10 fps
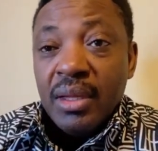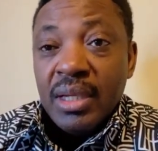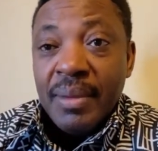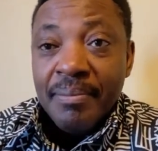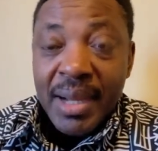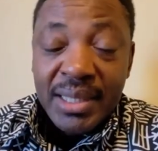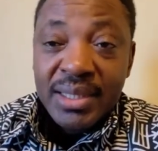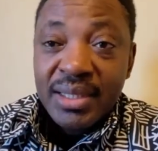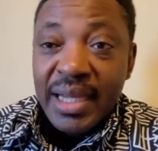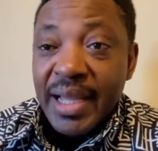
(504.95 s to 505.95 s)
The
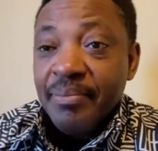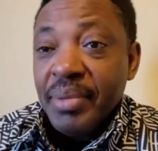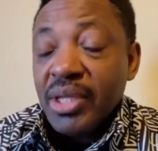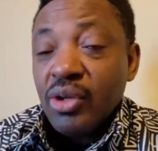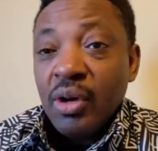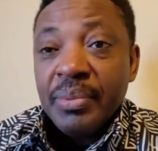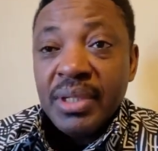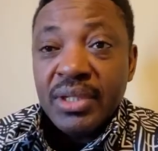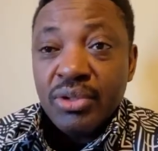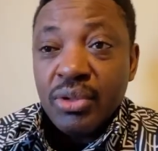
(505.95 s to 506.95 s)
mantle I picked up in
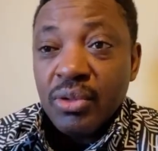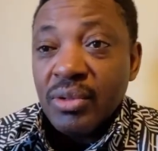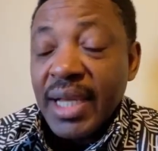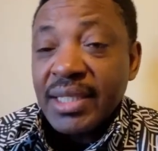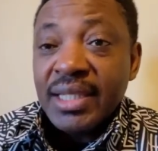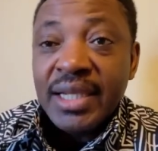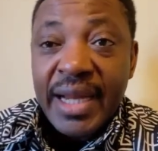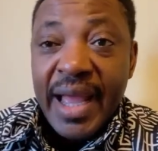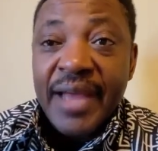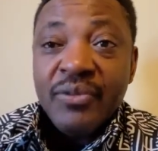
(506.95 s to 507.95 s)
this struggle, like General
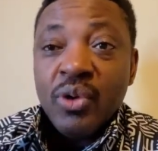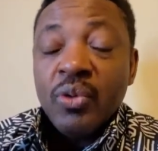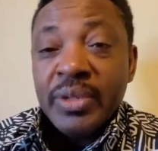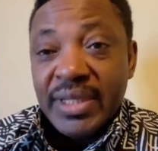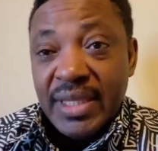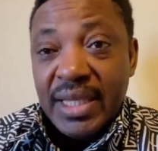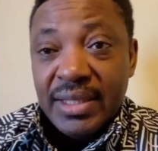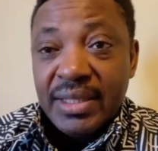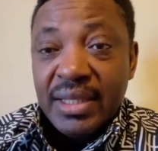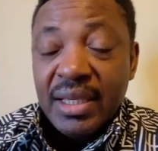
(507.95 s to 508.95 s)
Ivor always says,